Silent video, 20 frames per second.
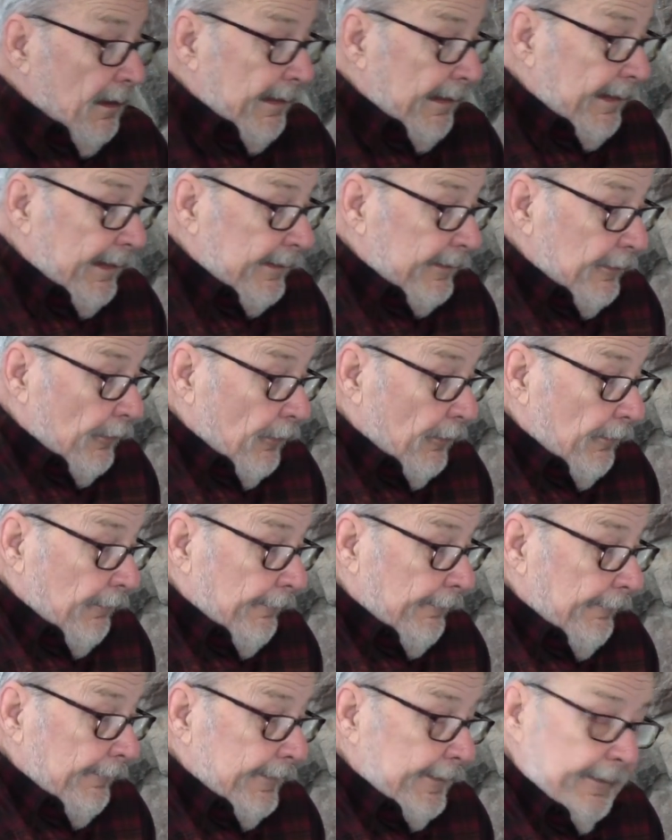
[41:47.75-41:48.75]
And
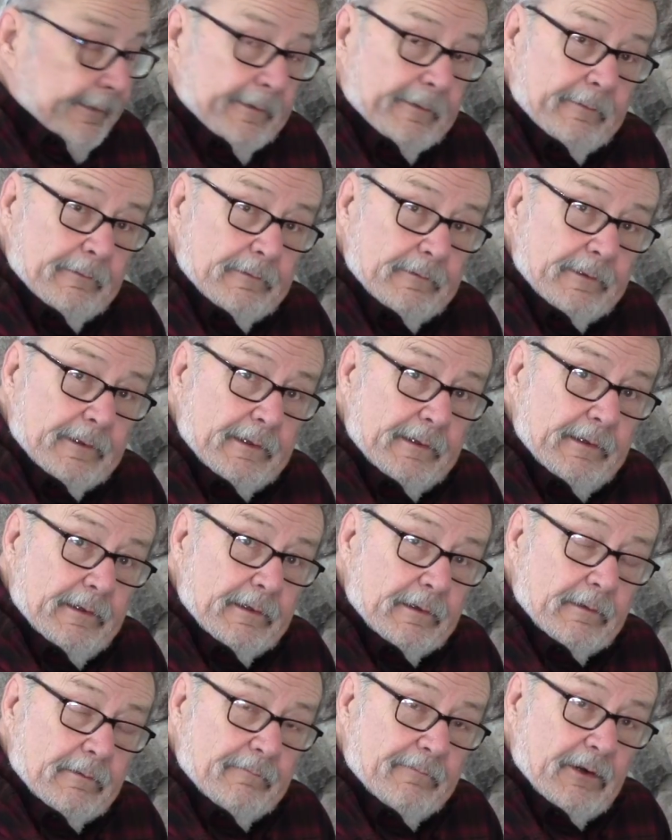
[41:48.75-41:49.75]
oh, here, look at
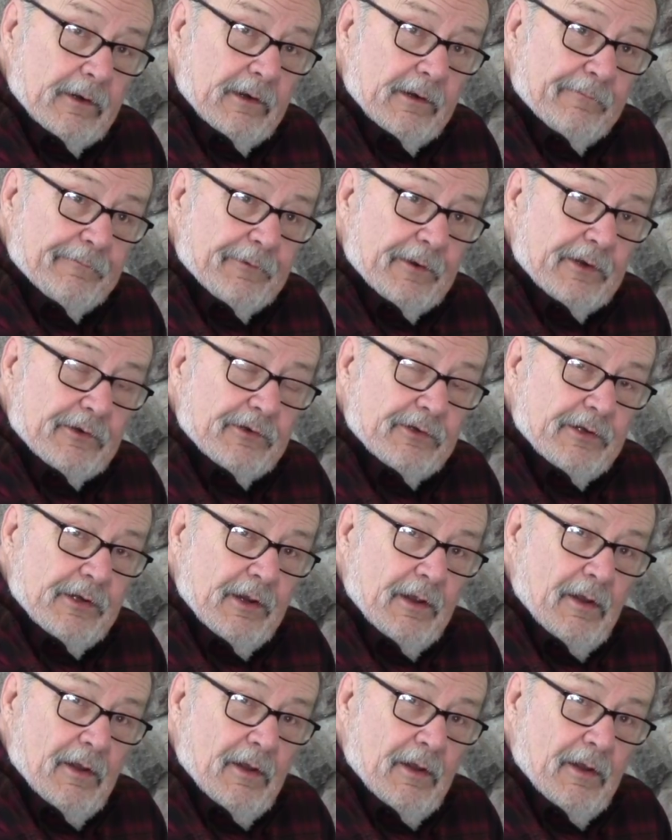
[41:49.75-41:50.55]
here, very fresh